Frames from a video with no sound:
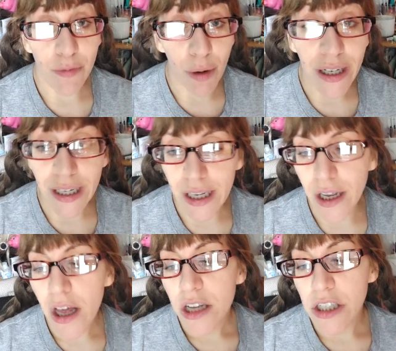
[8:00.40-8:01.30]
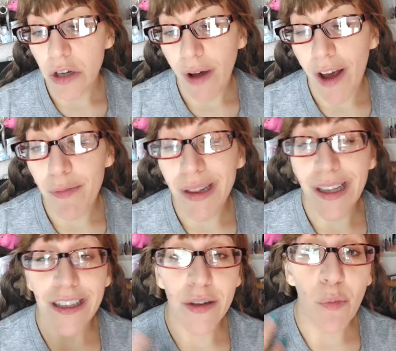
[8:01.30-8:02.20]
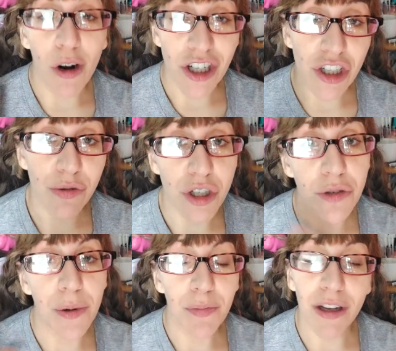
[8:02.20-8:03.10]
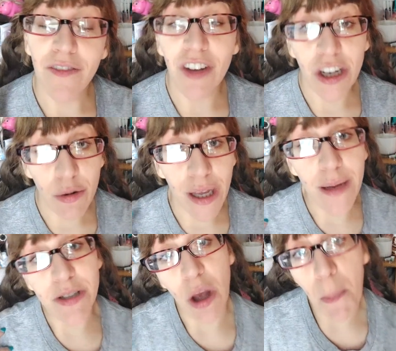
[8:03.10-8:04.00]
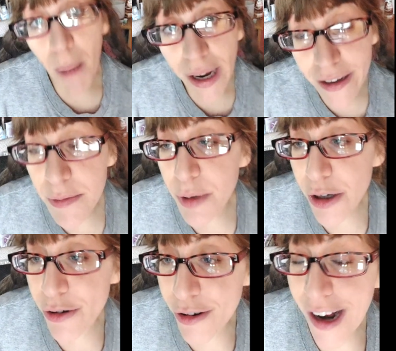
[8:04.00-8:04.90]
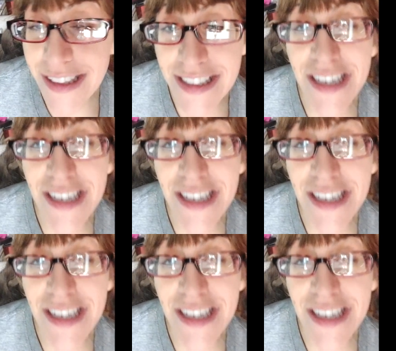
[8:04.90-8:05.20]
it's raining. So I've been letting them watch YouTube and play video games on my computer as